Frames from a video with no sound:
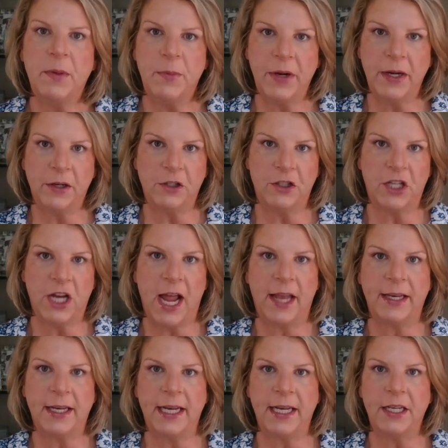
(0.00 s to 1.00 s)
to bring your
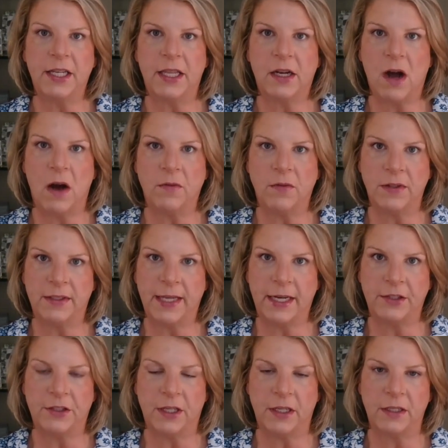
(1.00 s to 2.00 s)
child into the
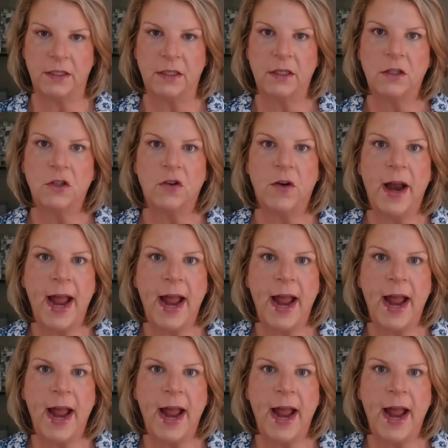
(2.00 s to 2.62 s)
conversation. Try